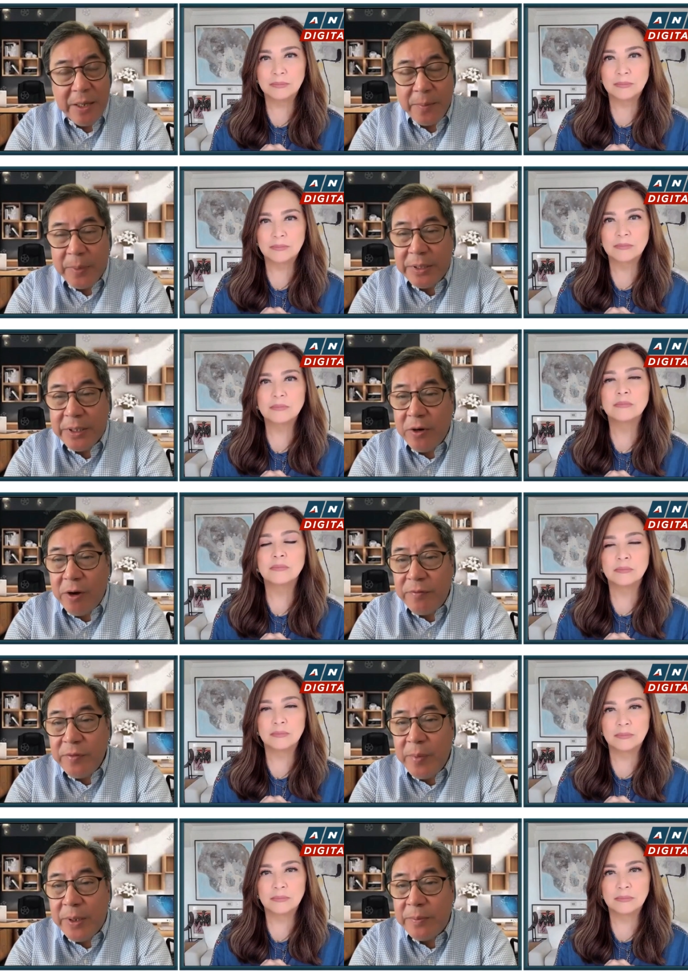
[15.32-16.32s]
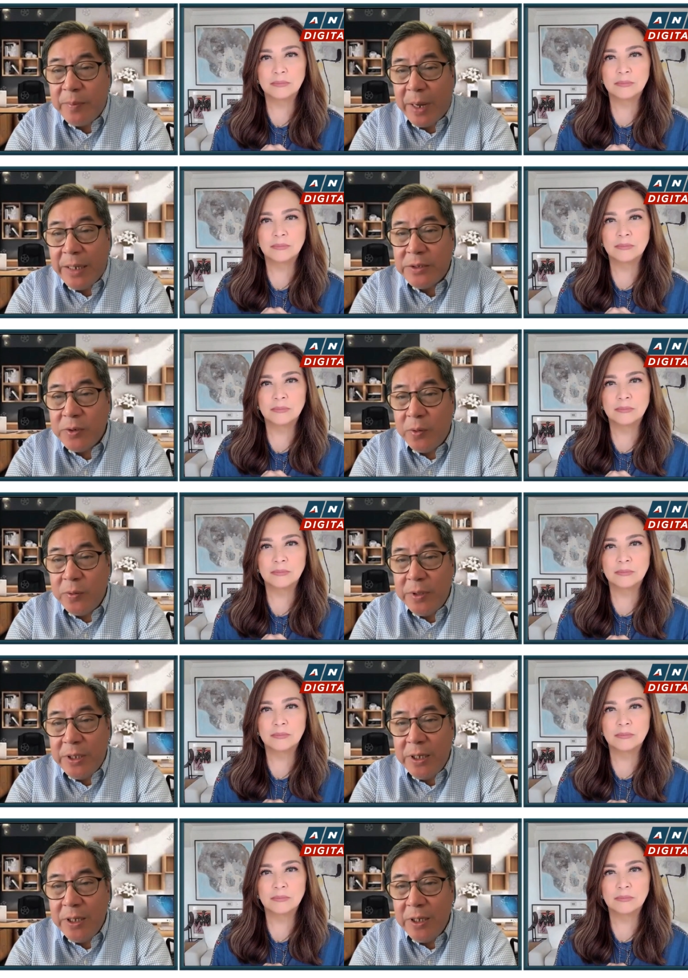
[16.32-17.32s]
Speaker 1: but the government buys
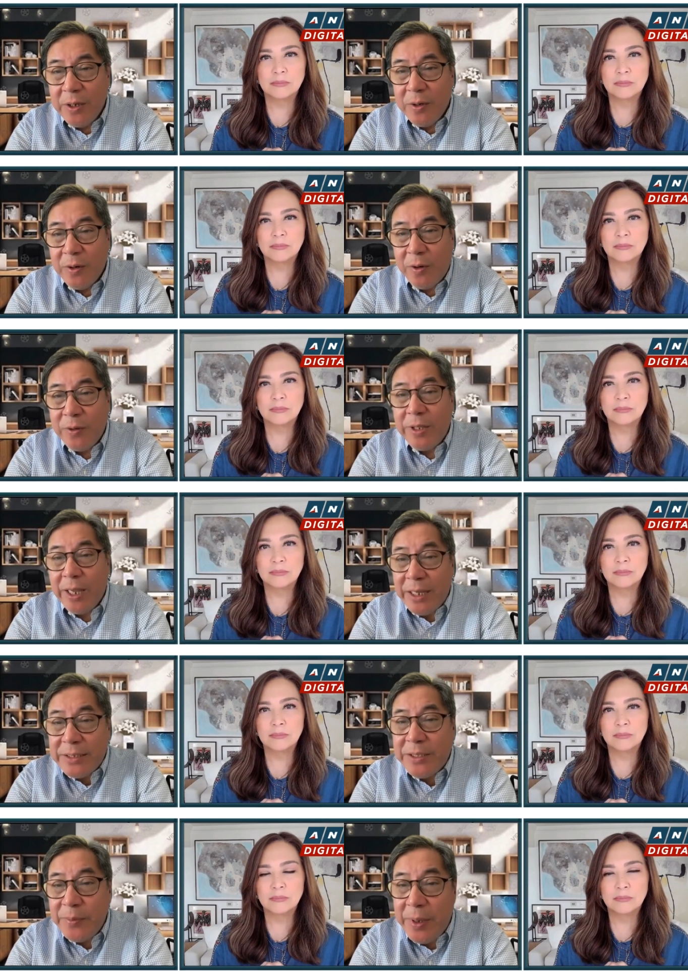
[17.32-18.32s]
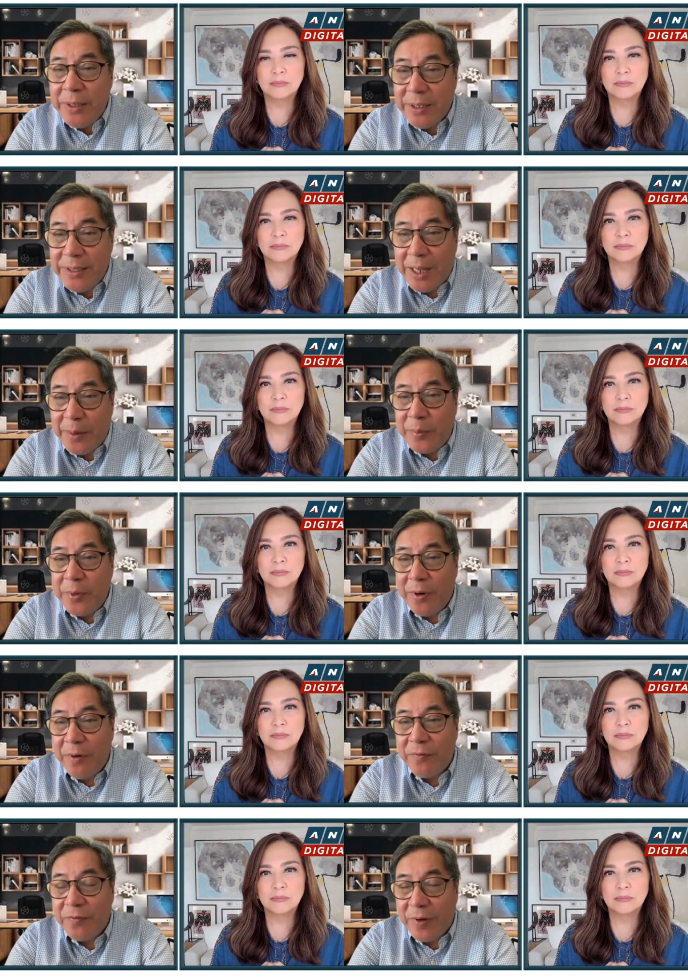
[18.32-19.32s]
only on the estimated number
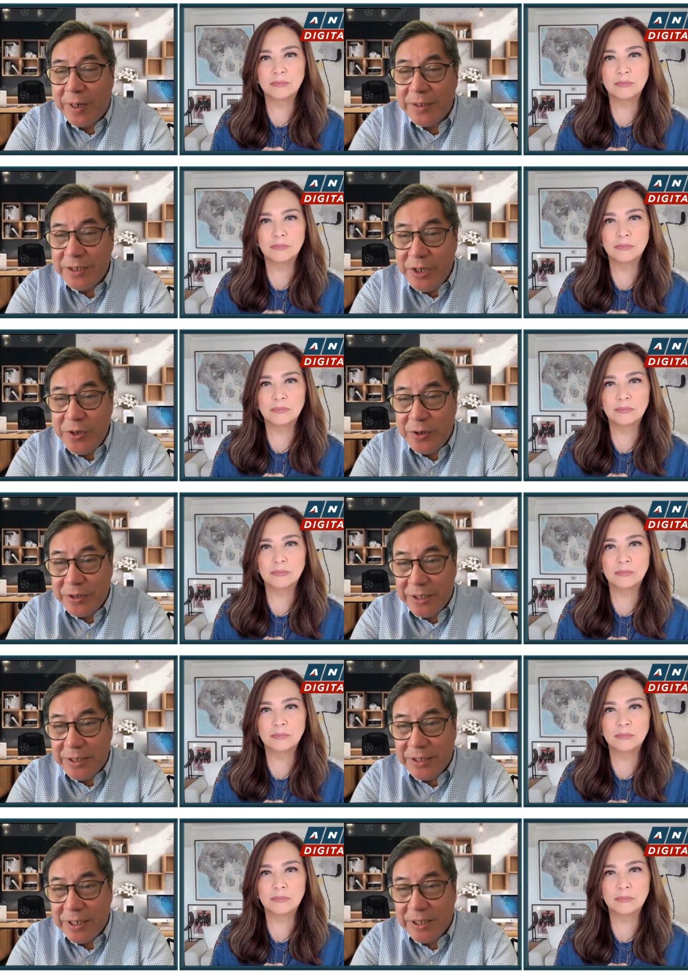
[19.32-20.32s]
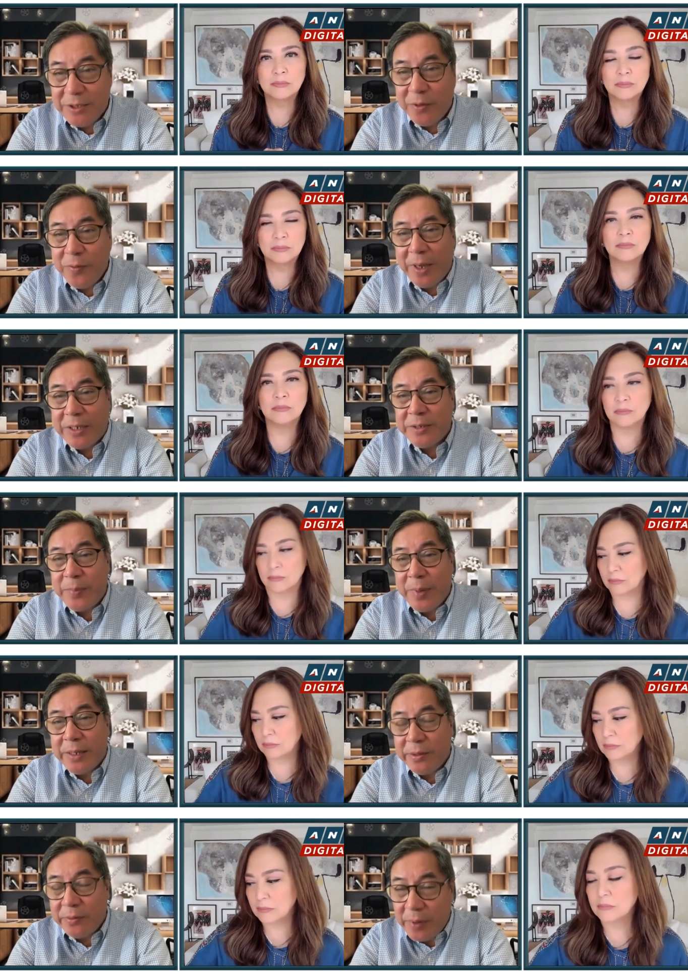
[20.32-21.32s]
of uh, senior citizens. So we
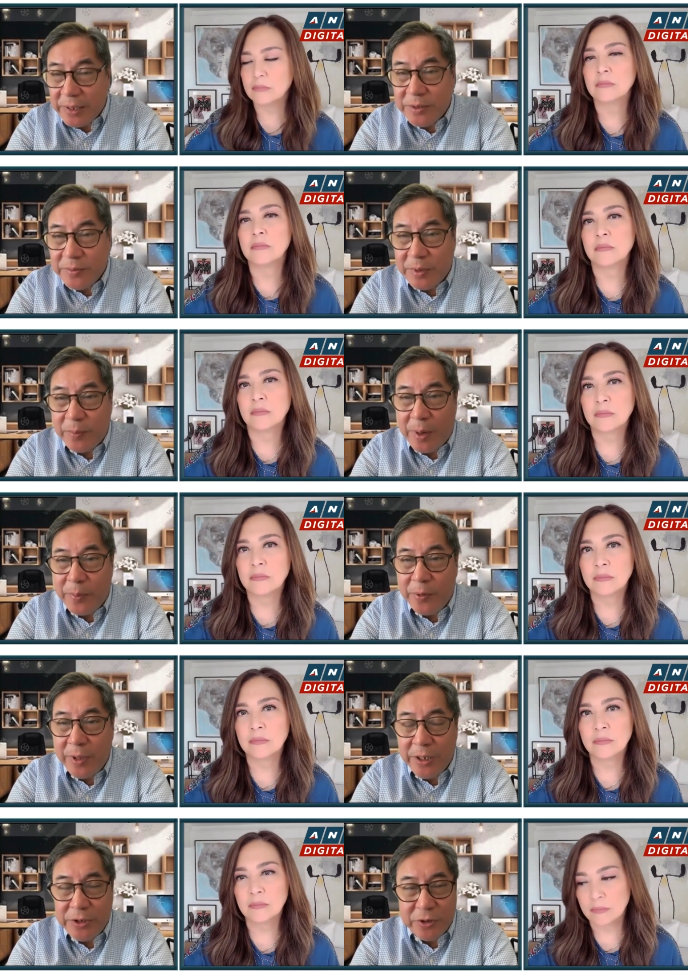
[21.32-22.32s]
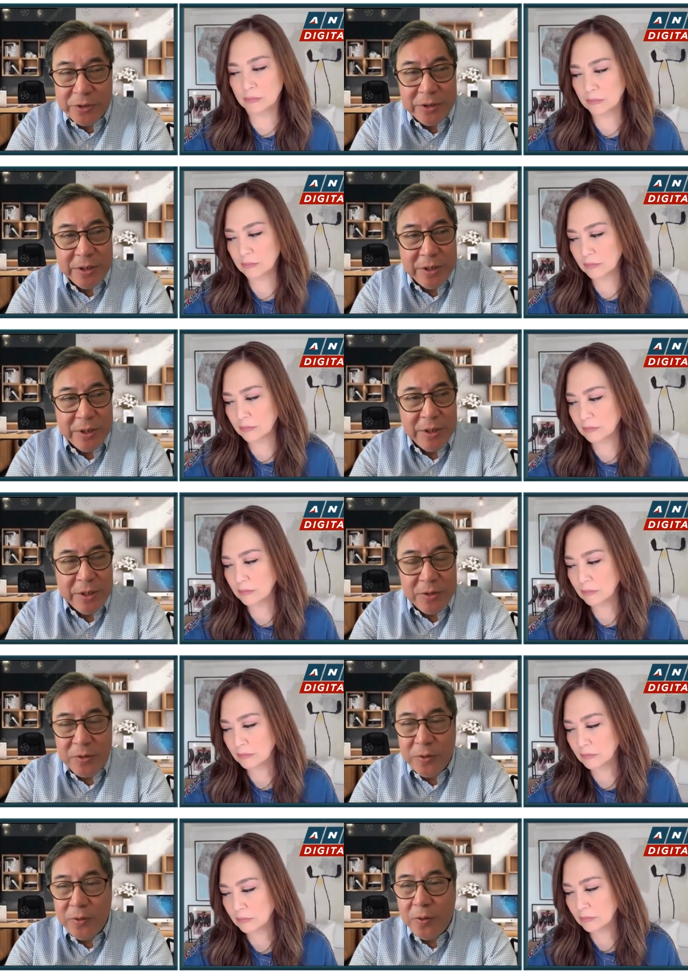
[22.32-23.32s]
expect the rest of the population
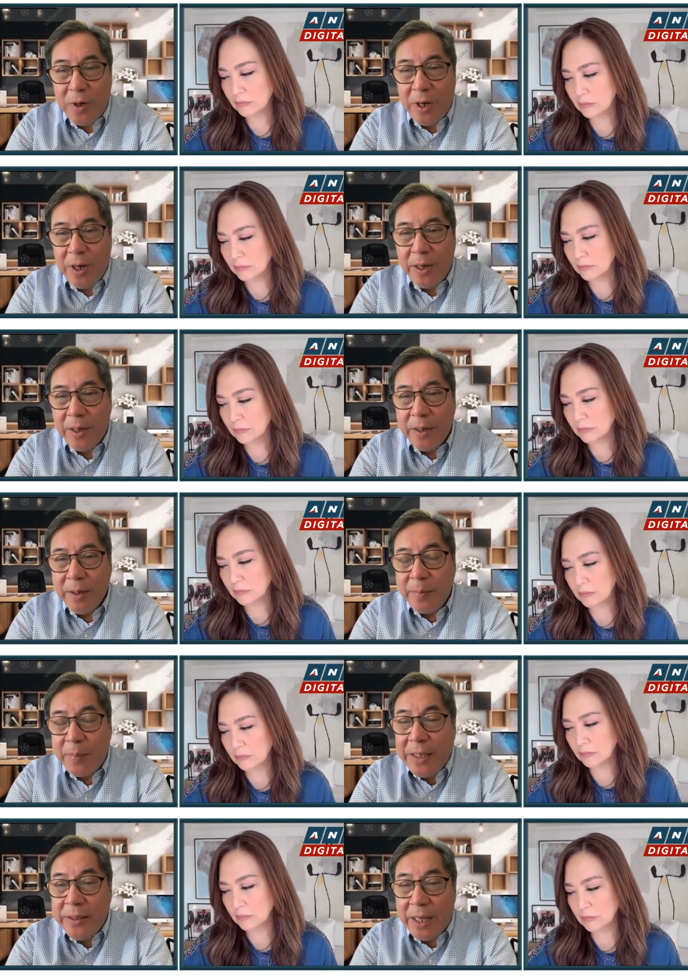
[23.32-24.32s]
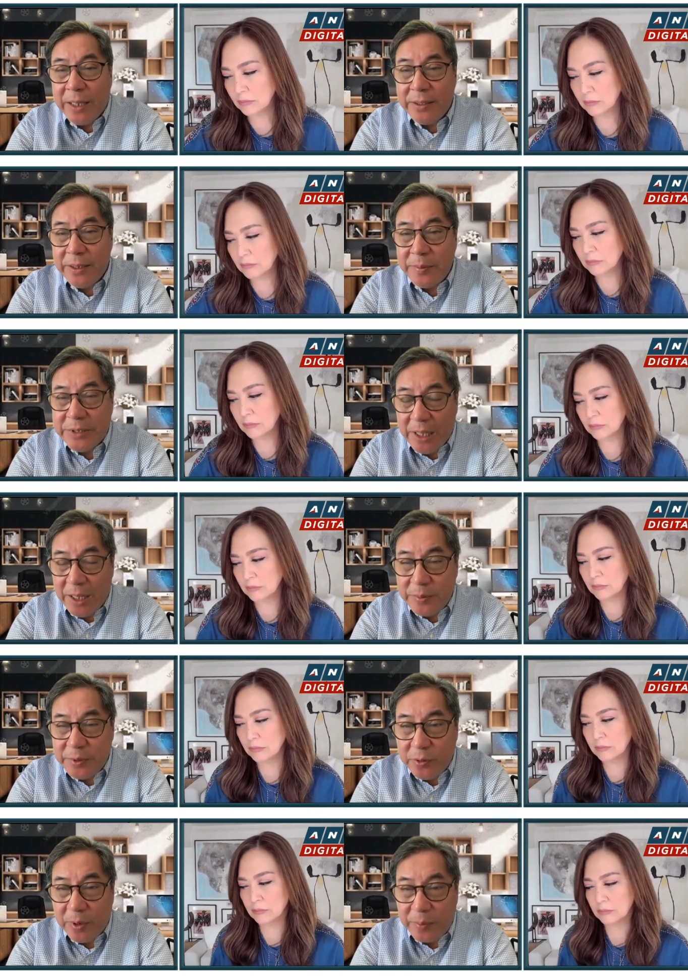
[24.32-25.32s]
to uh, buy that
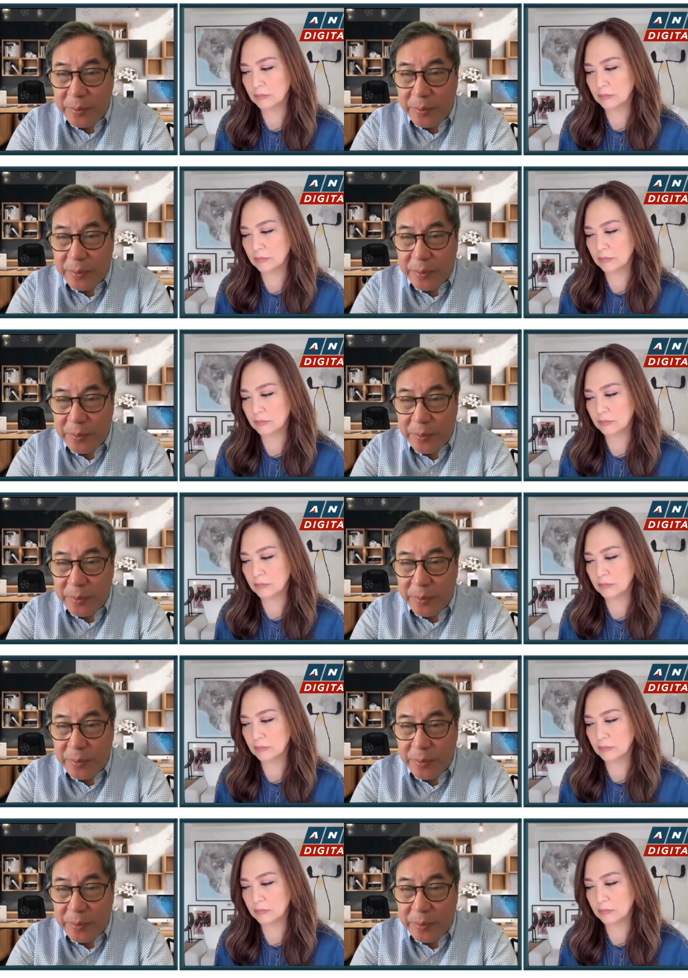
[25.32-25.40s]
themselves through a